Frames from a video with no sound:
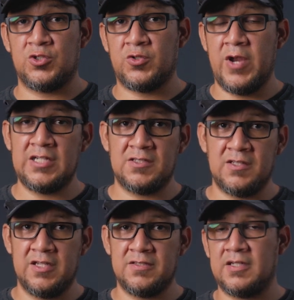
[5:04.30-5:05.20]
your scratch
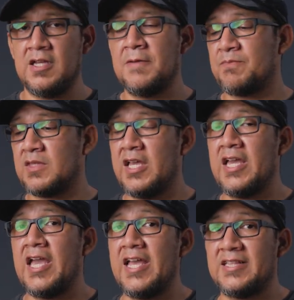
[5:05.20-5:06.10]
disk,
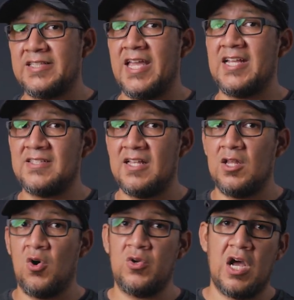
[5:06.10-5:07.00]
it takes the
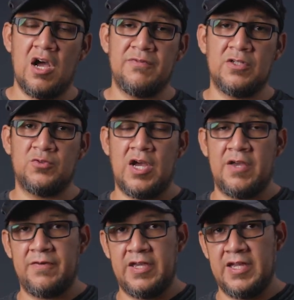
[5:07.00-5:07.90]
load off the
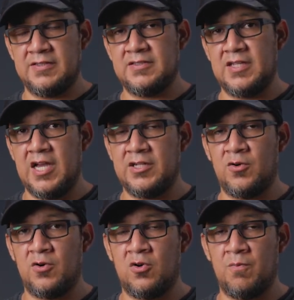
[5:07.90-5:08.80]
drive inside
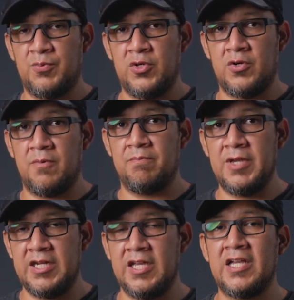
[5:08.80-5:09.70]
your computer,
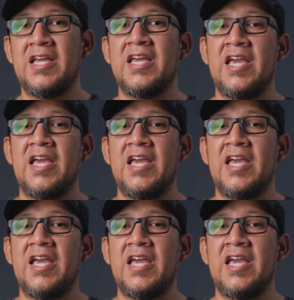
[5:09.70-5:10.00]
meaning